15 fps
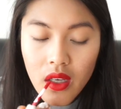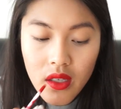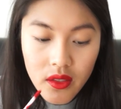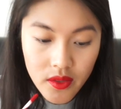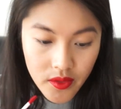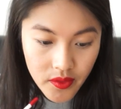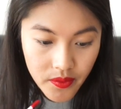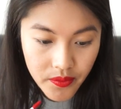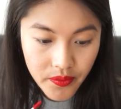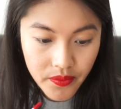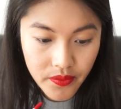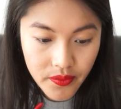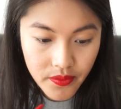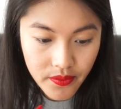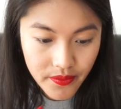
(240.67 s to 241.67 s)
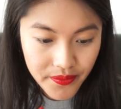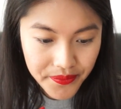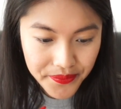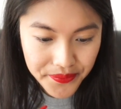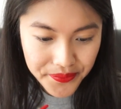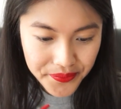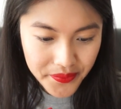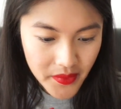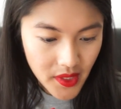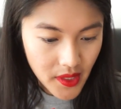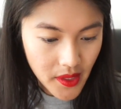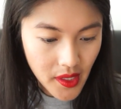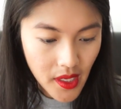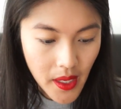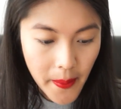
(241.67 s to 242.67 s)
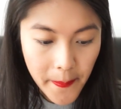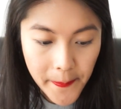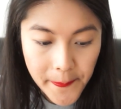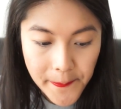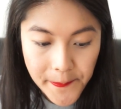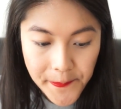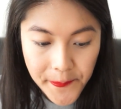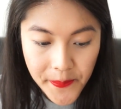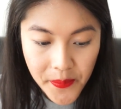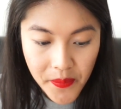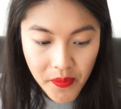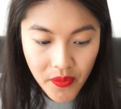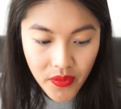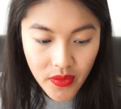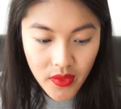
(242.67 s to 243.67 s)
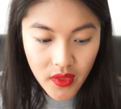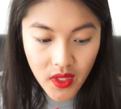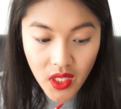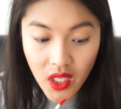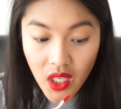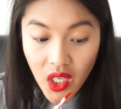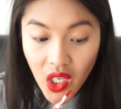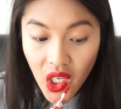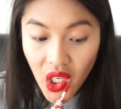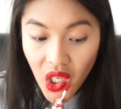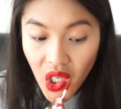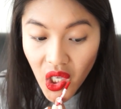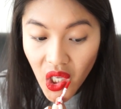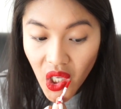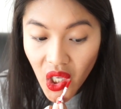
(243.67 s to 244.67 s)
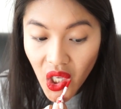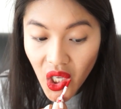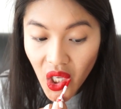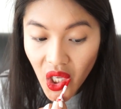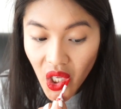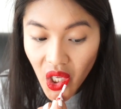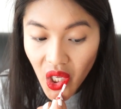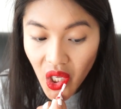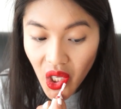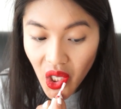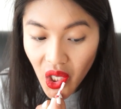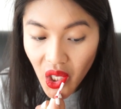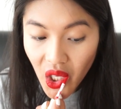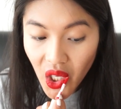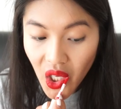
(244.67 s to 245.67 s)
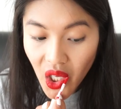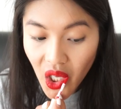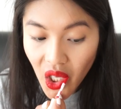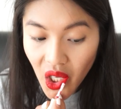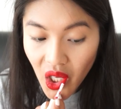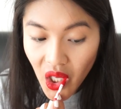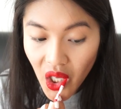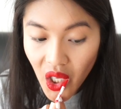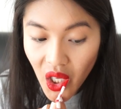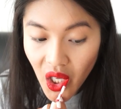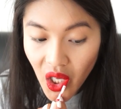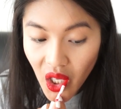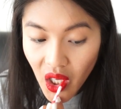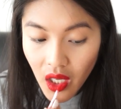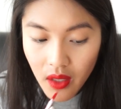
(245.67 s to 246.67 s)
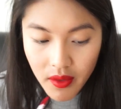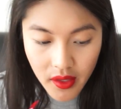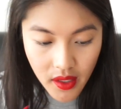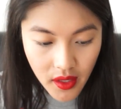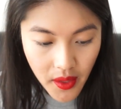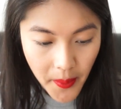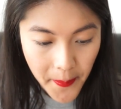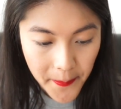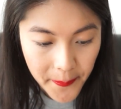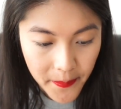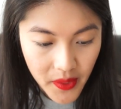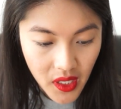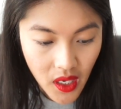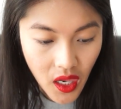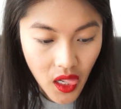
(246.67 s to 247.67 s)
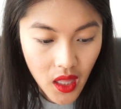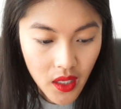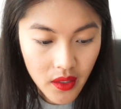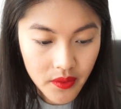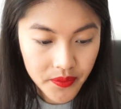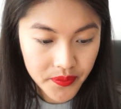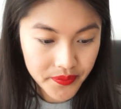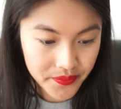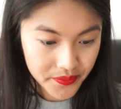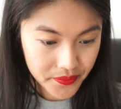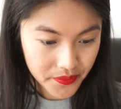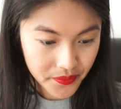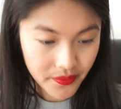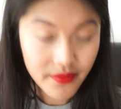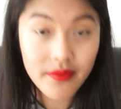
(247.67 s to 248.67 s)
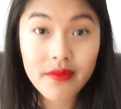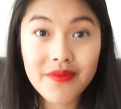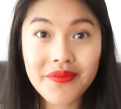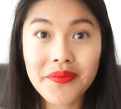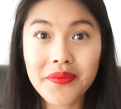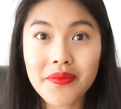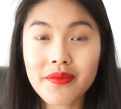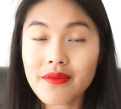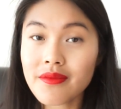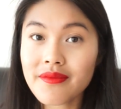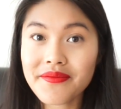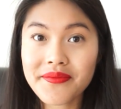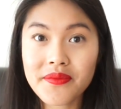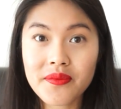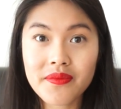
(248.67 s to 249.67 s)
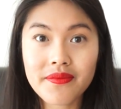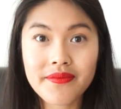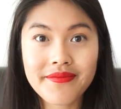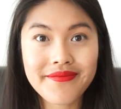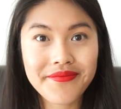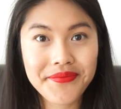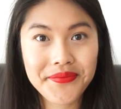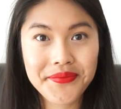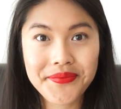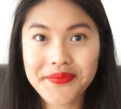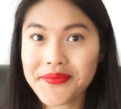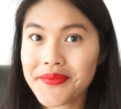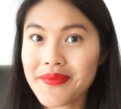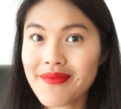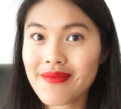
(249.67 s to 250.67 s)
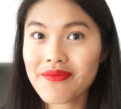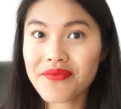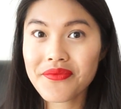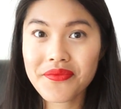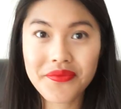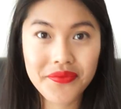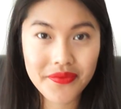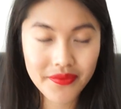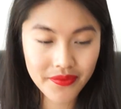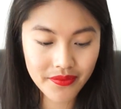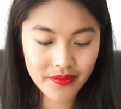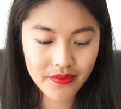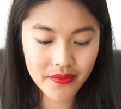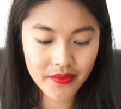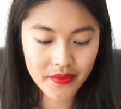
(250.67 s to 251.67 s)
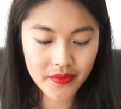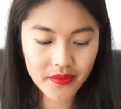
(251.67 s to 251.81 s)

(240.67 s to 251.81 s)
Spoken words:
This product doesn't have the longest staying power, but I think the color is just so beautiful and it's very comfortable to wear, so I love this a lot. So